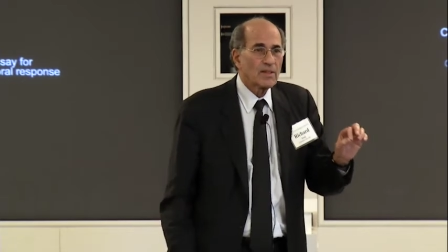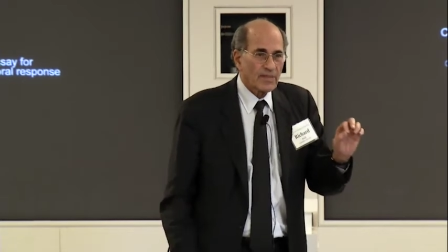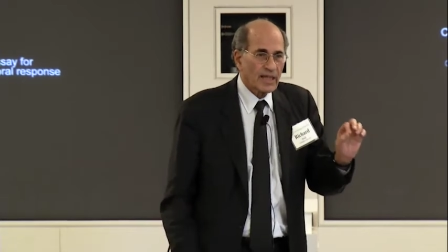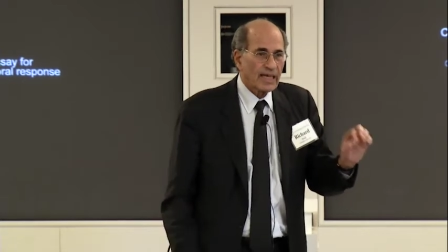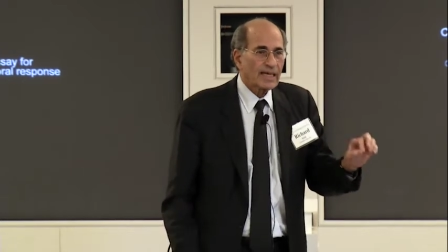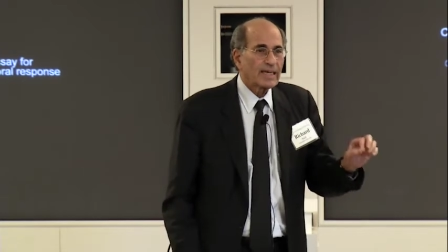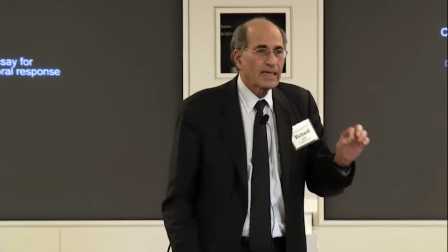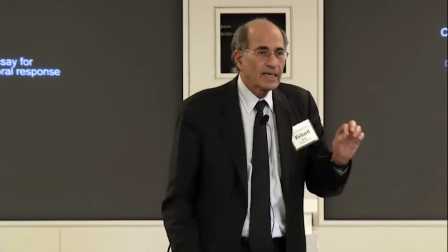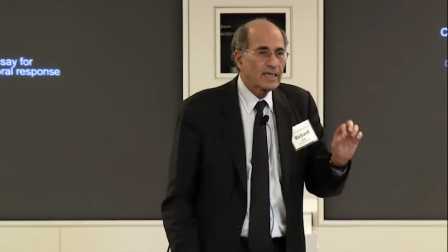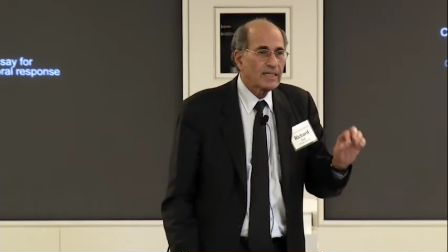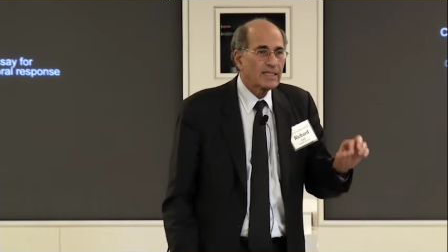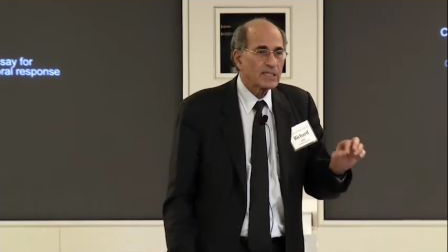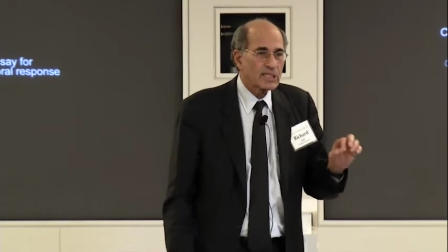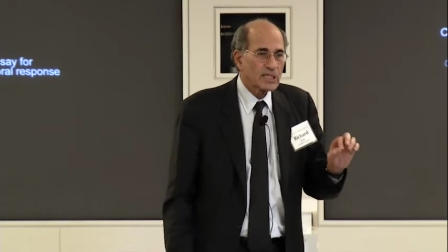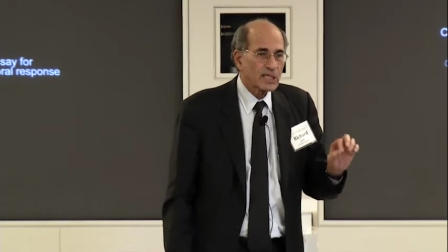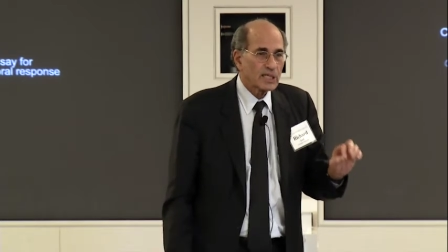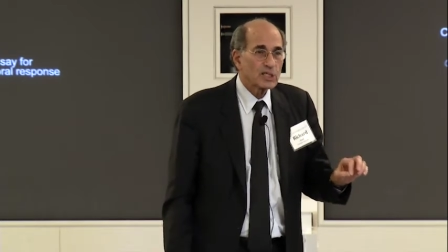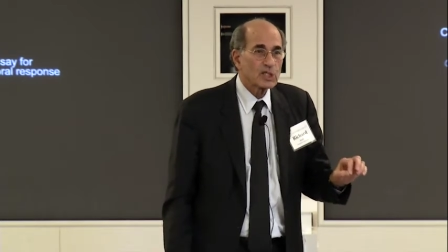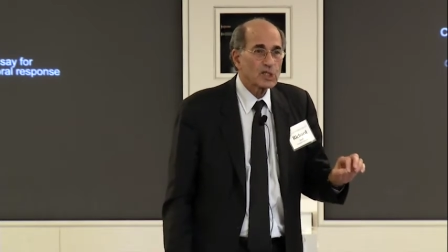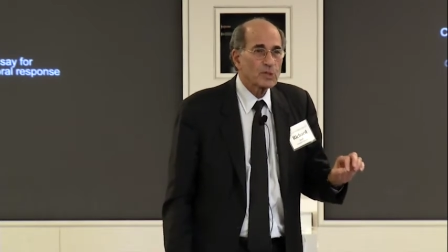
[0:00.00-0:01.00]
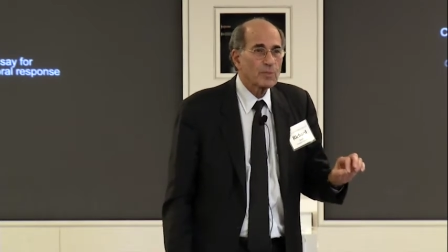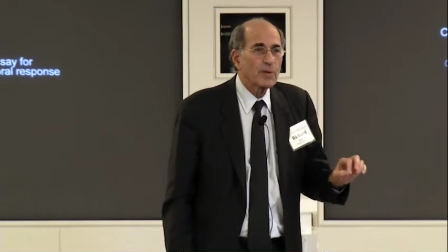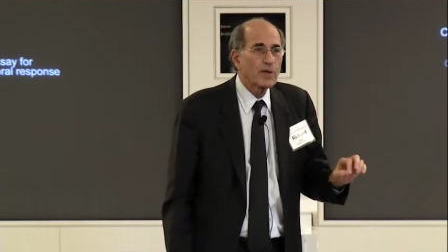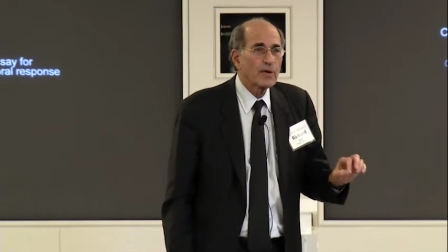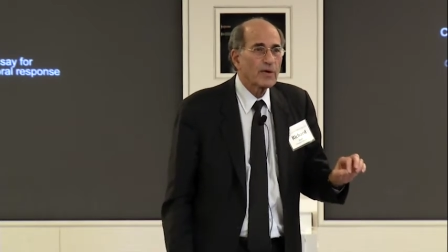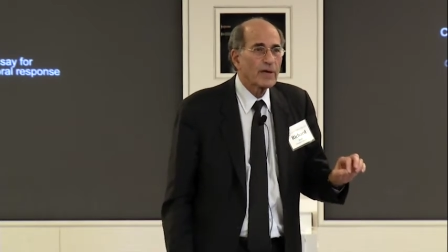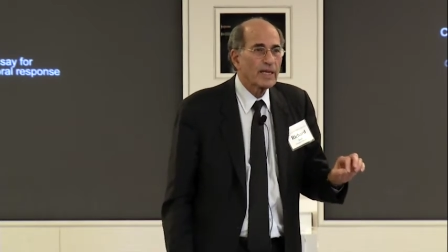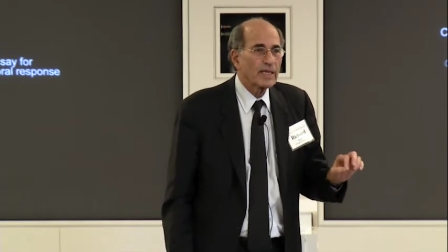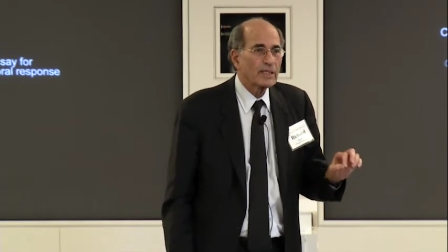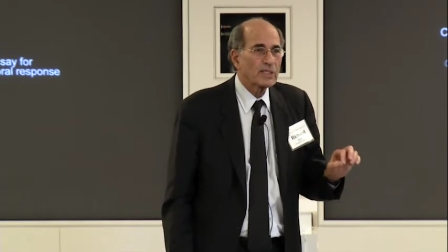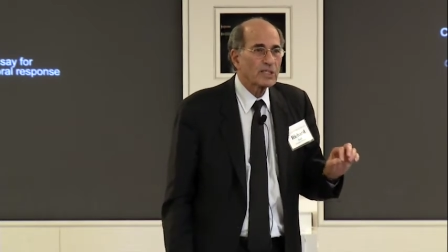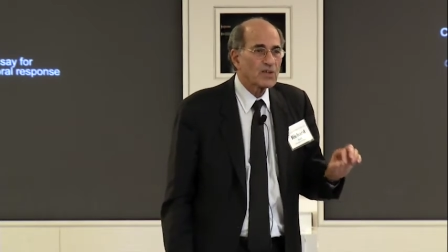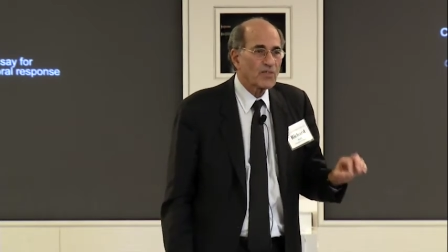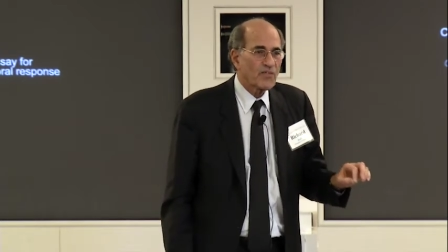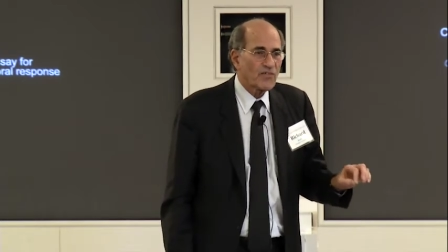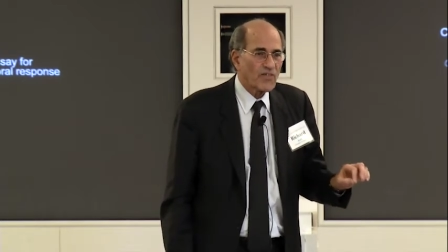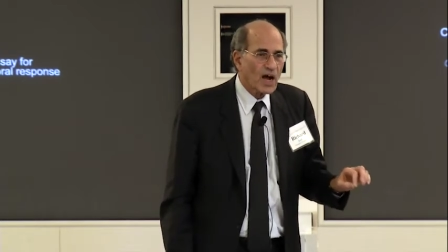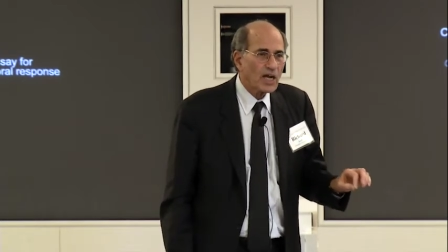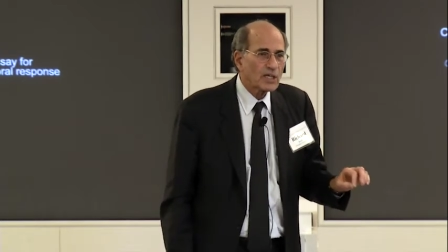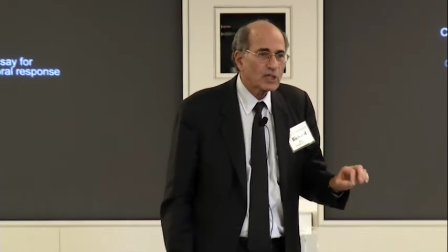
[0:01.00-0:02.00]
that it has experienced
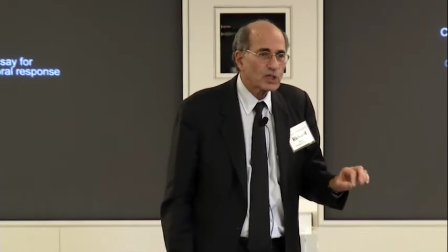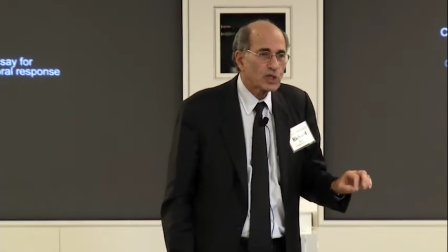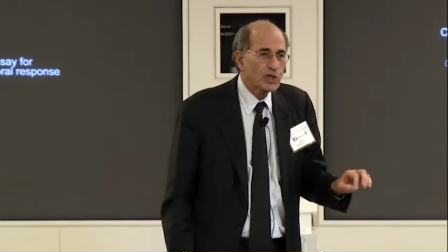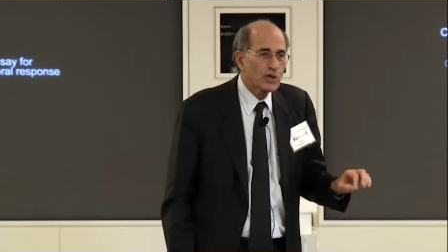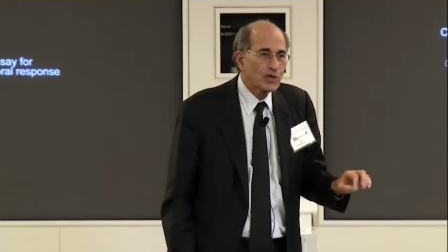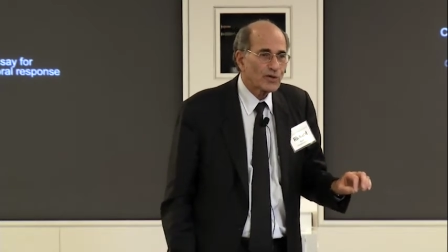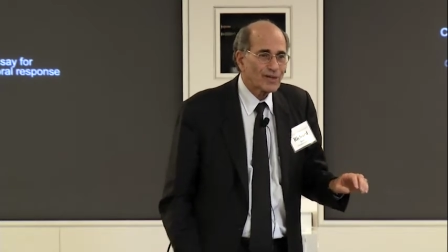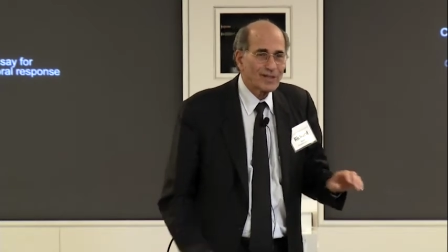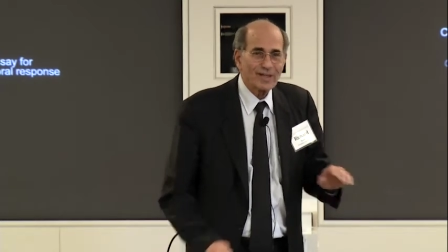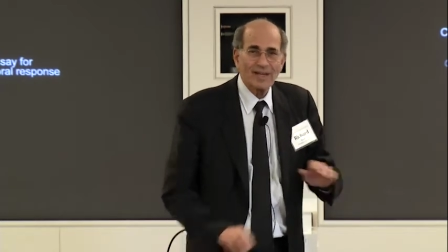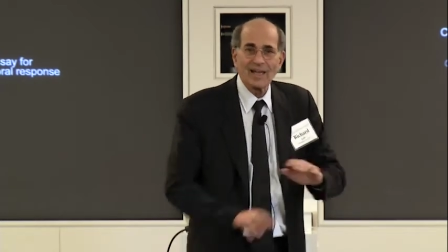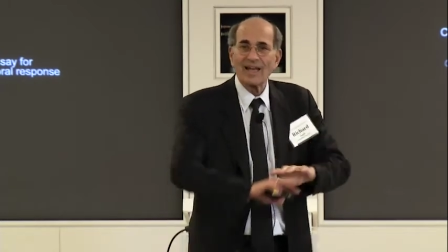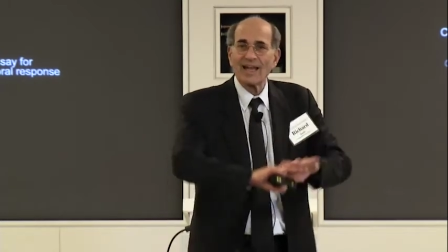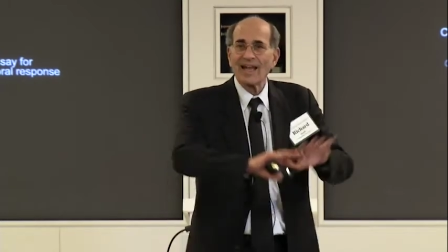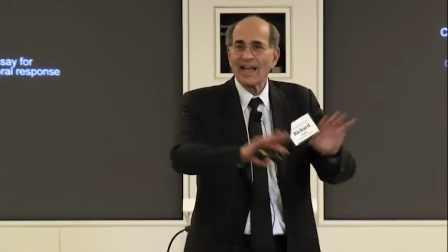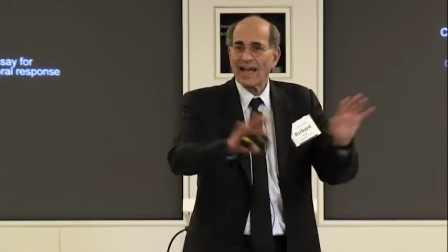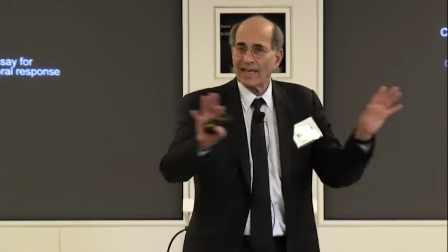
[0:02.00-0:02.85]
fox urine